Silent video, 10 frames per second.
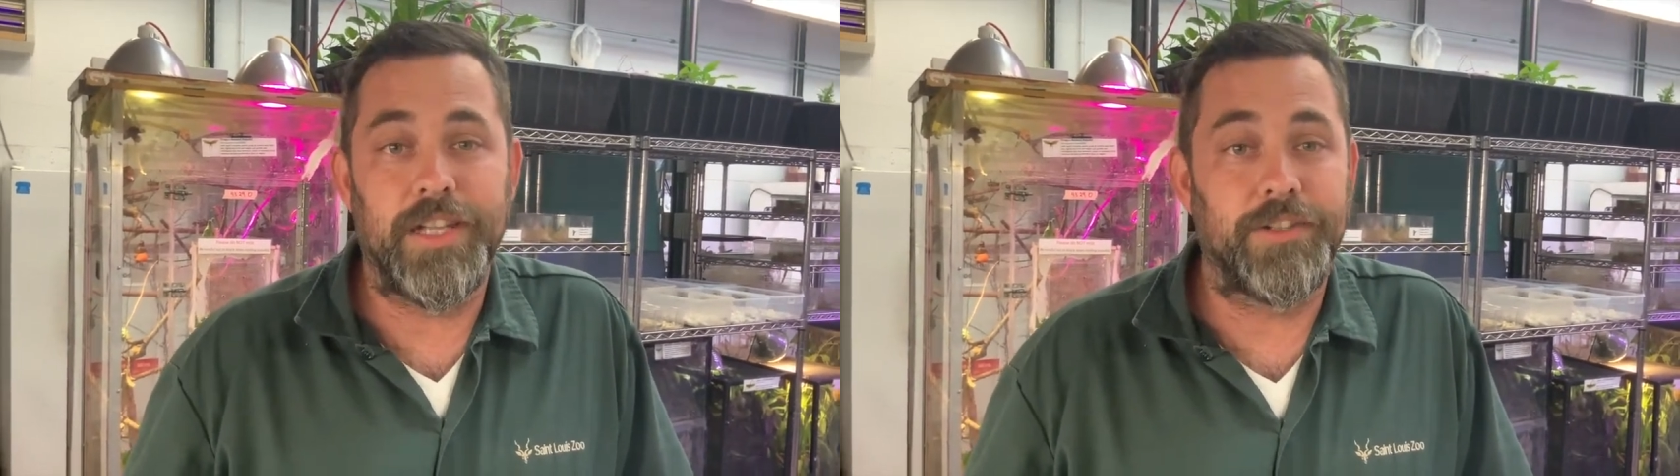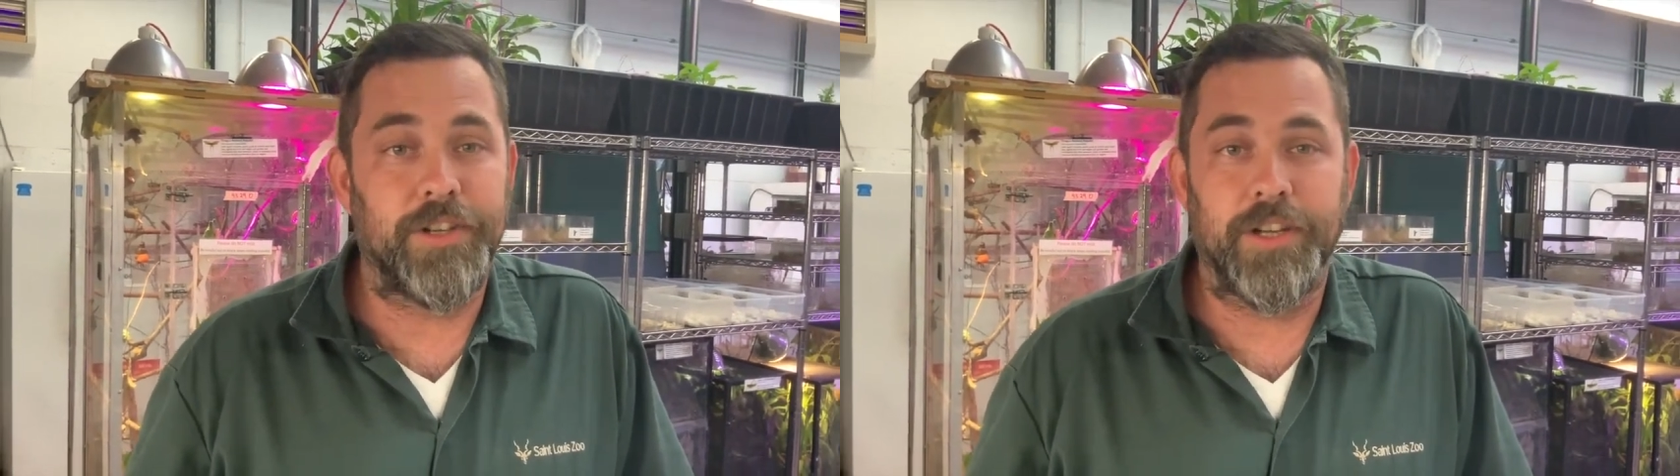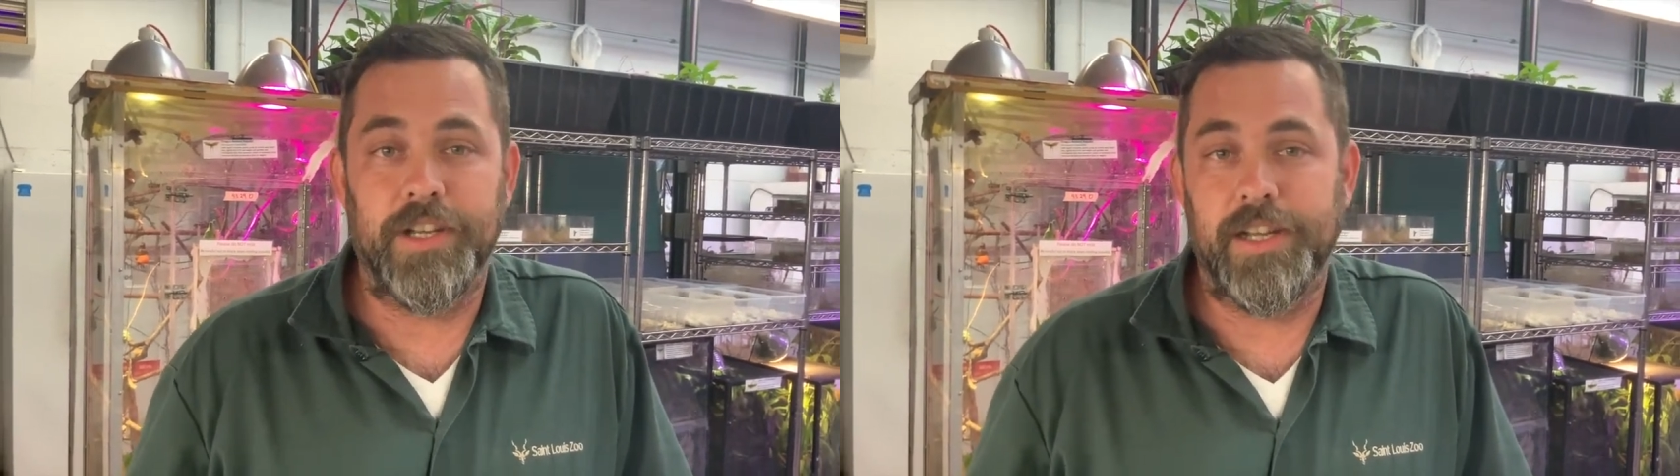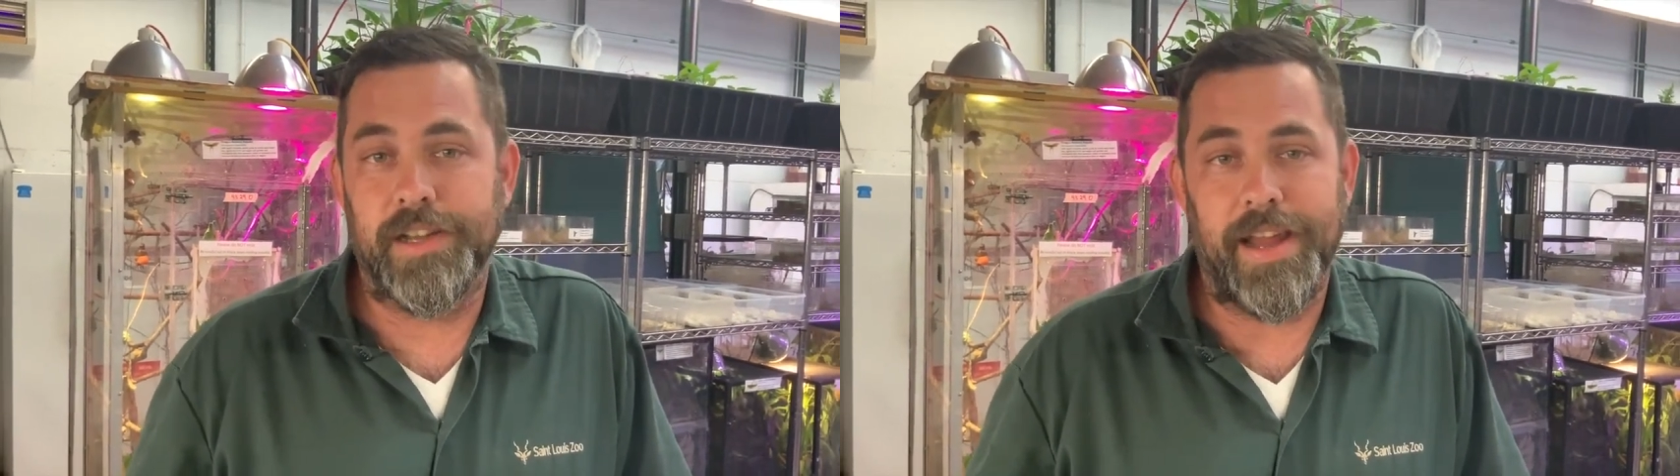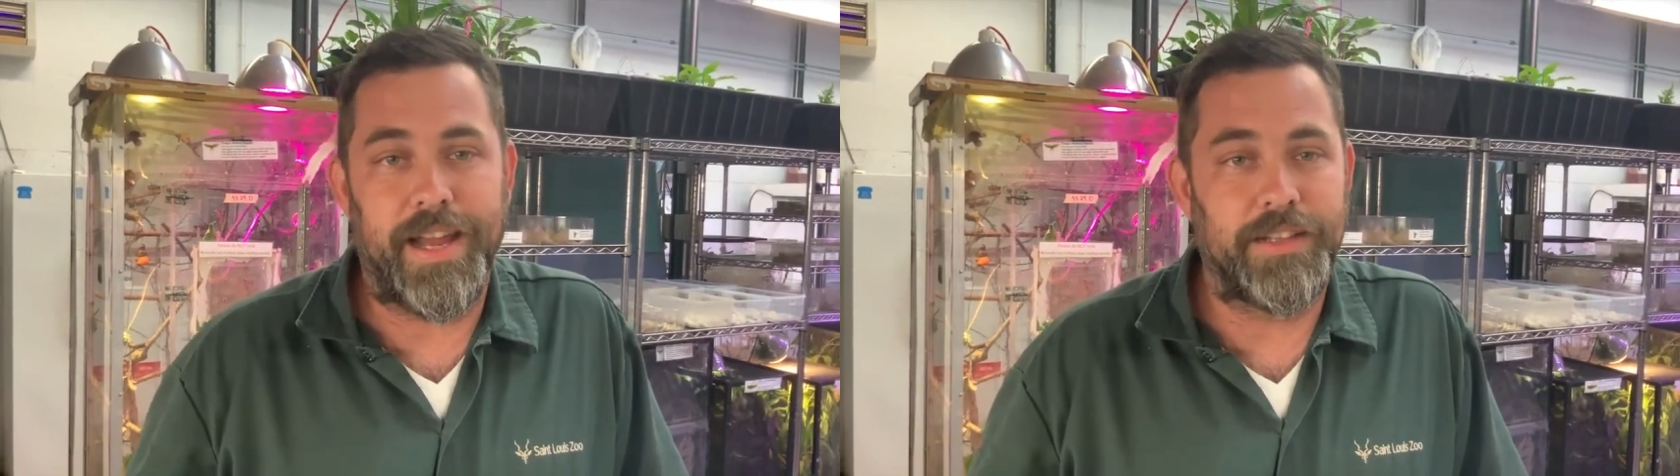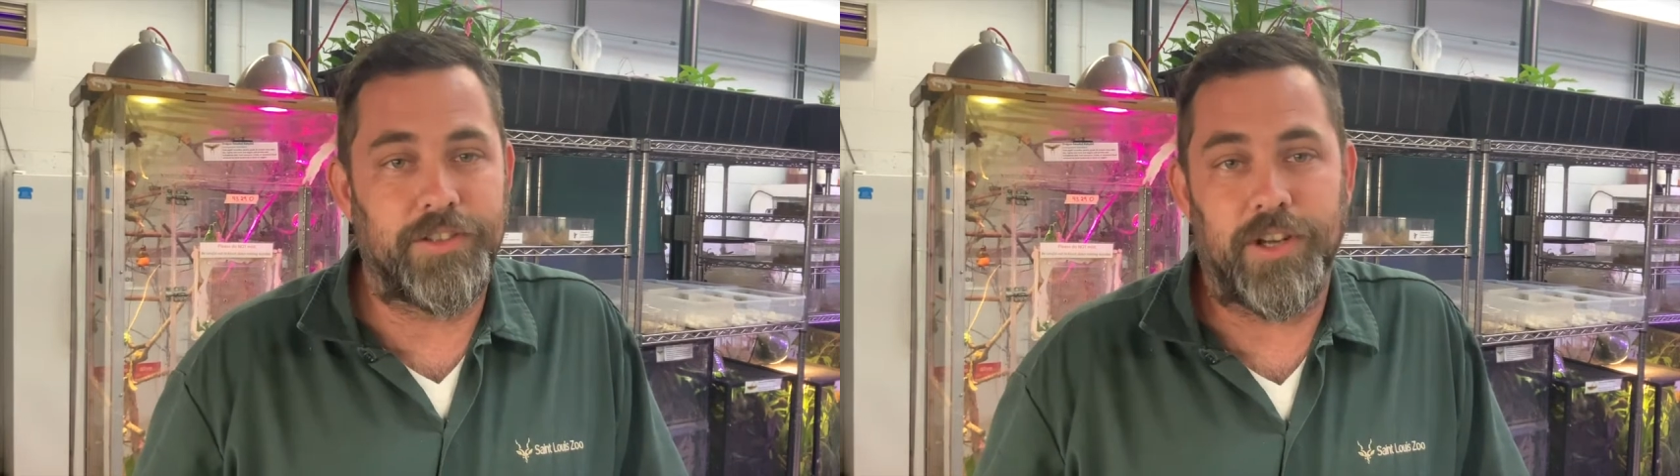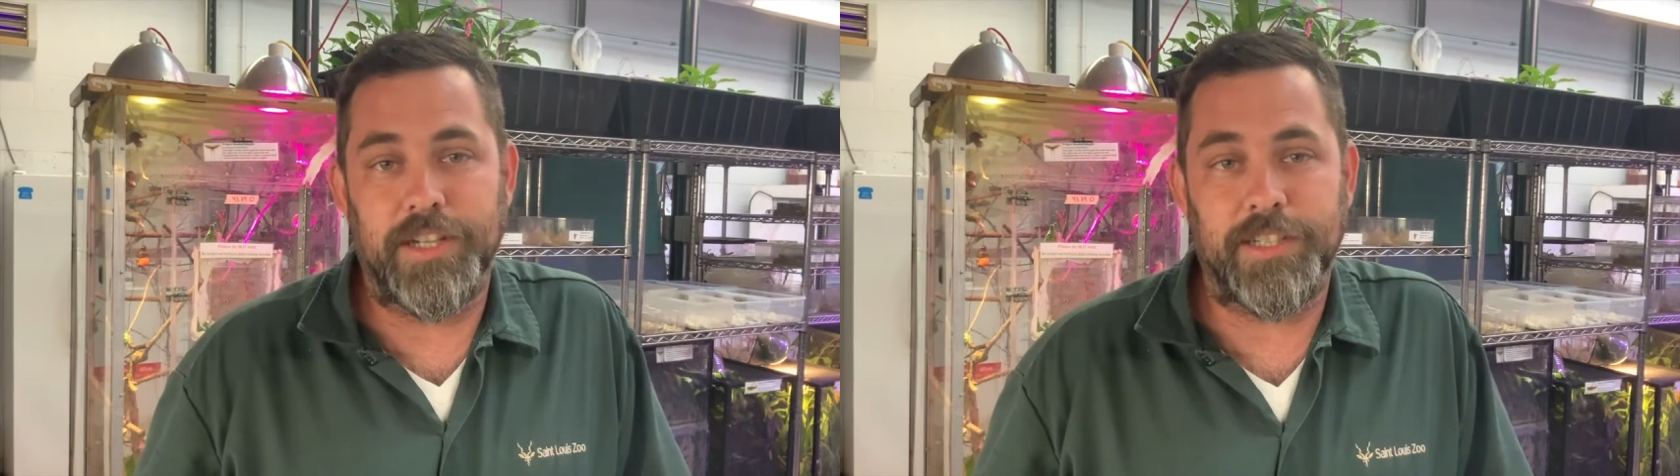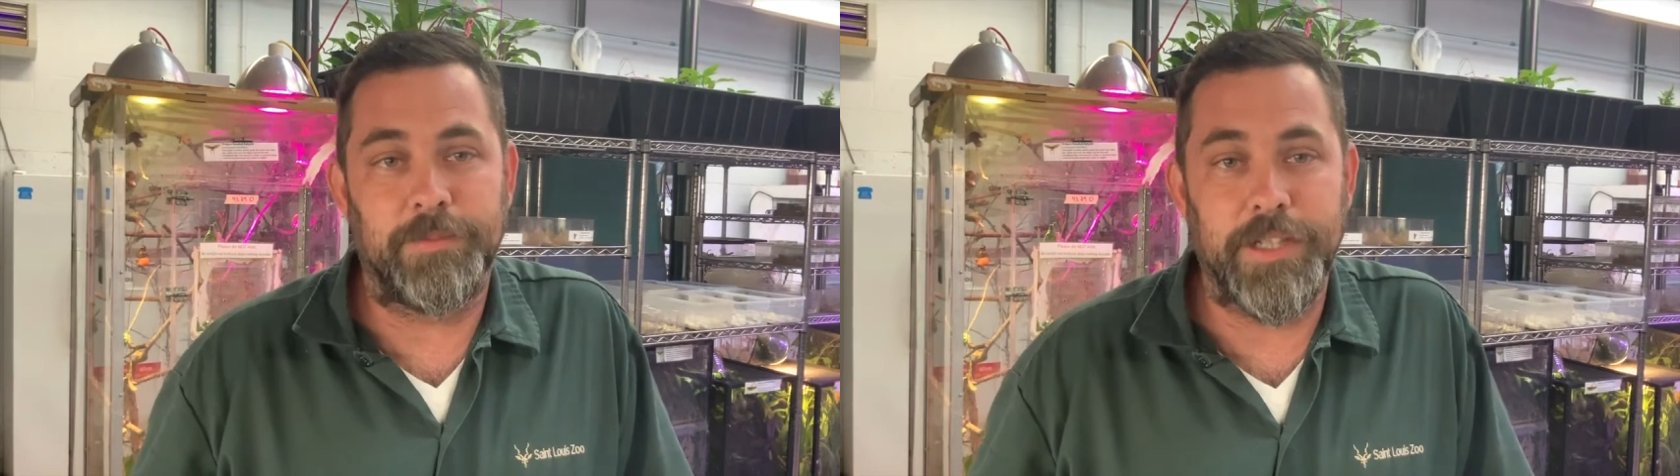Interning, hands-on
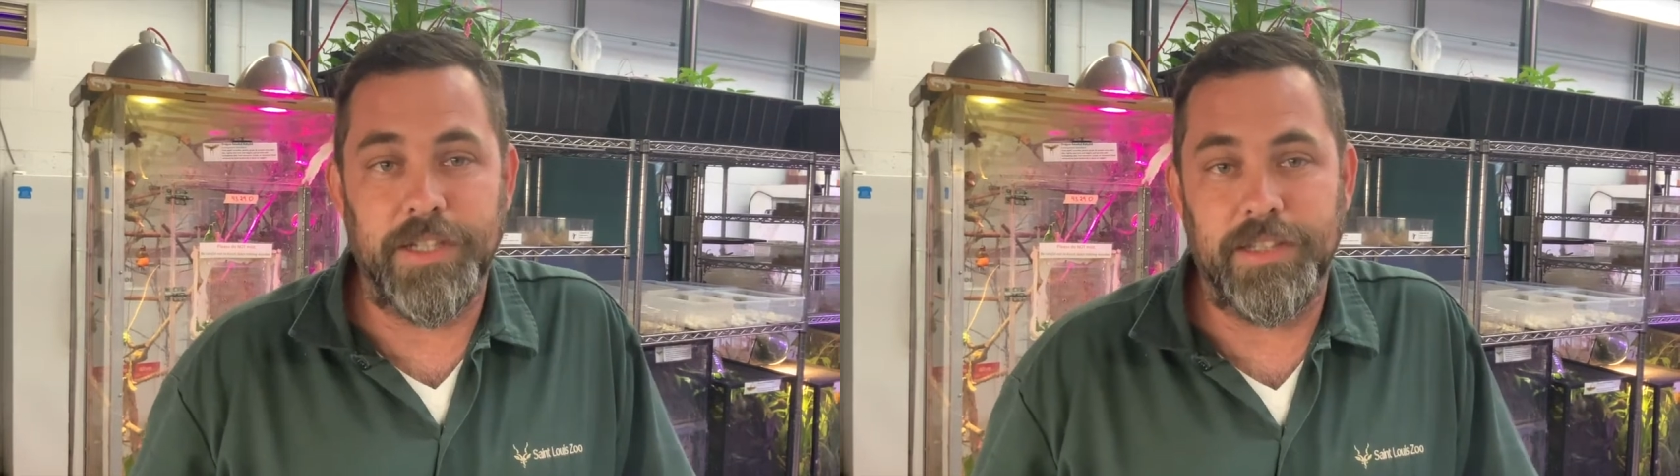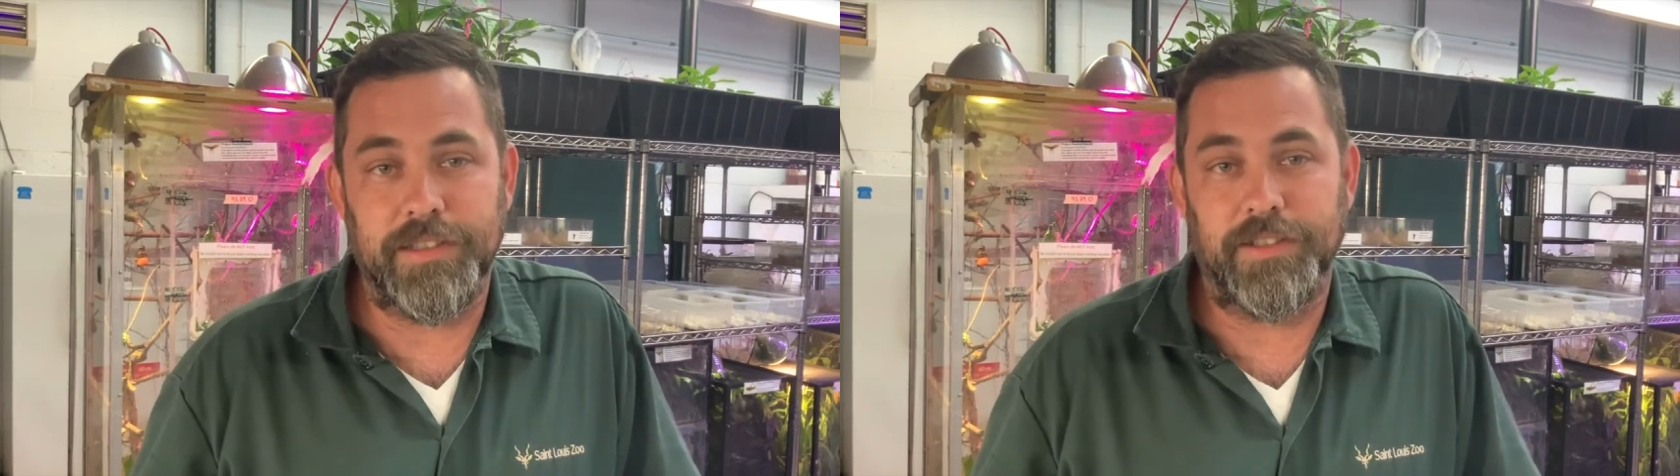experience